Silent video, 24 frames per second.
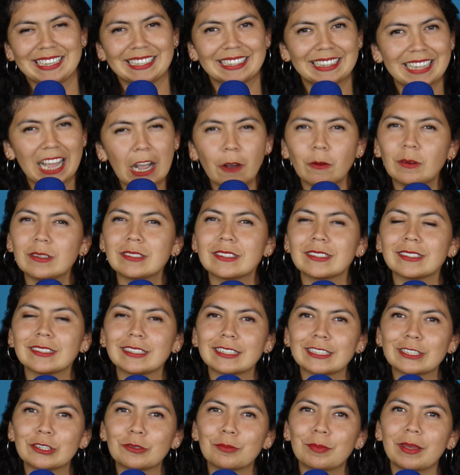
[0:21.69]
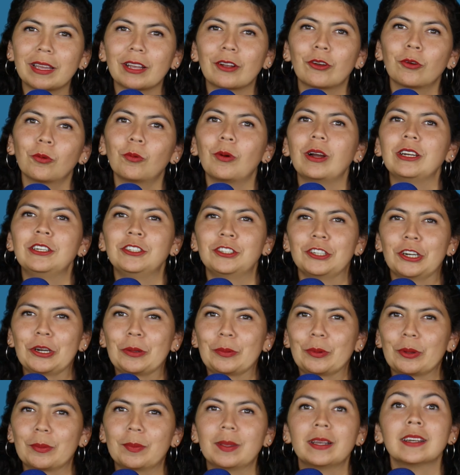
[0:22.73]
That one's a little bit
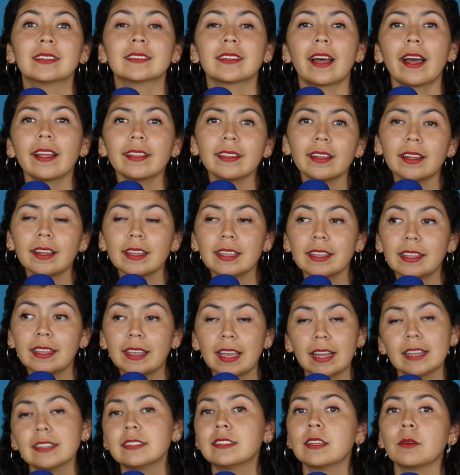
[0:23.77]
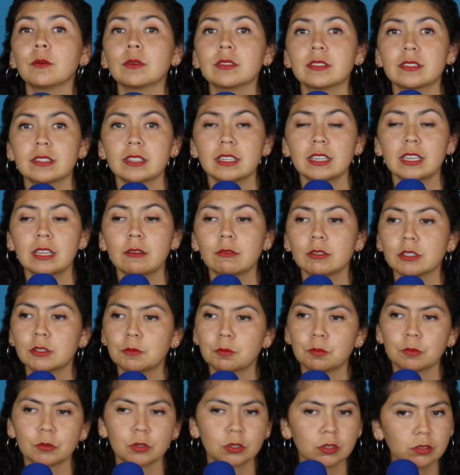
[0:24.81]
questionable because I thought yes, he was he was,
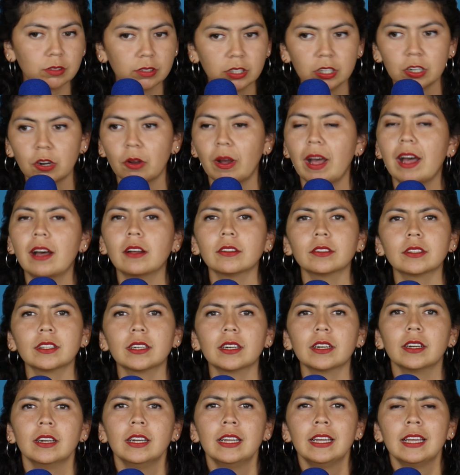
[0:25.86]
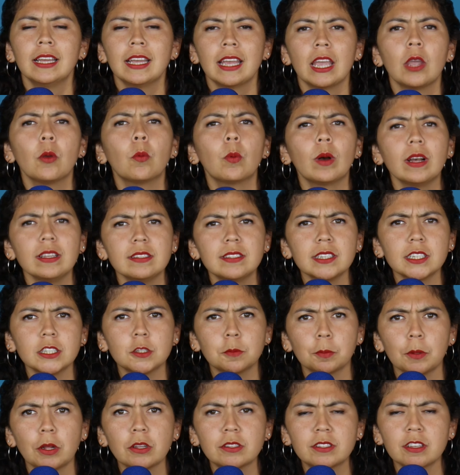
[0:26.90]
you know, out there. He was
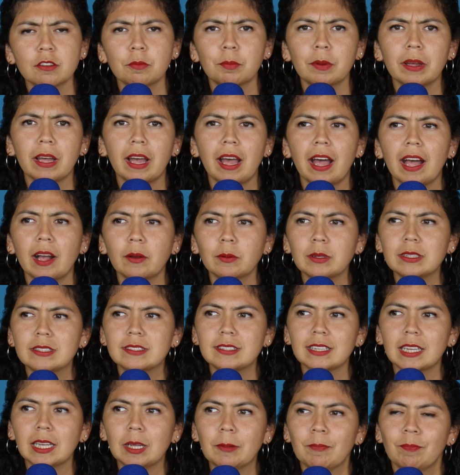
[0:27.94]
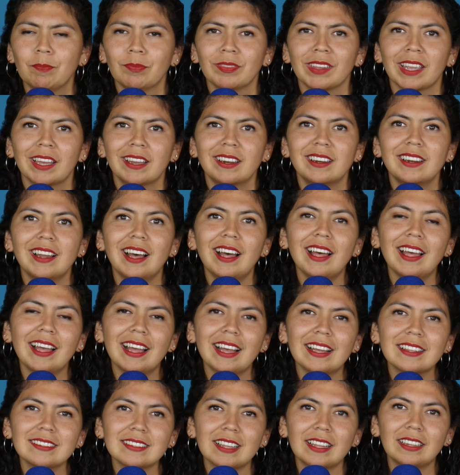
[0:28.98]
explosive, but I would say not
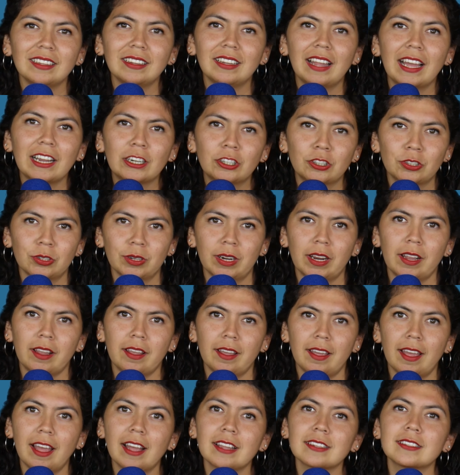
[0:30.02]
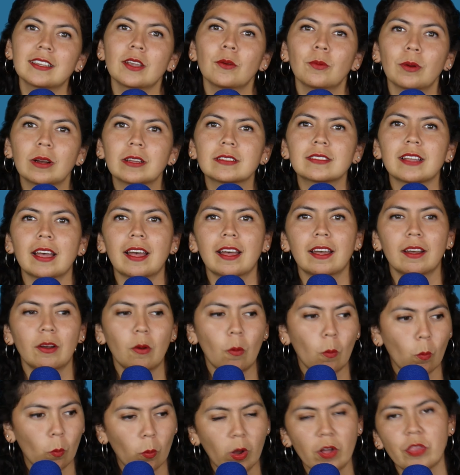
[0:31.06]
as electric as he was at
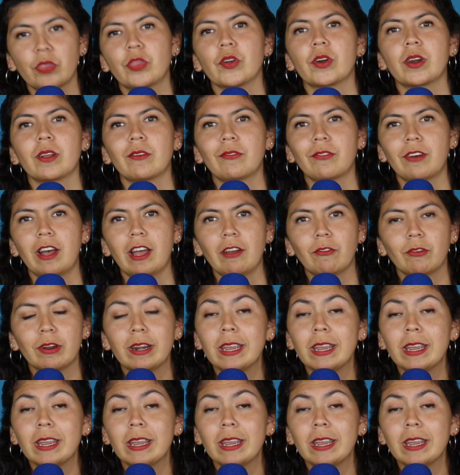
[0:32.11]
135.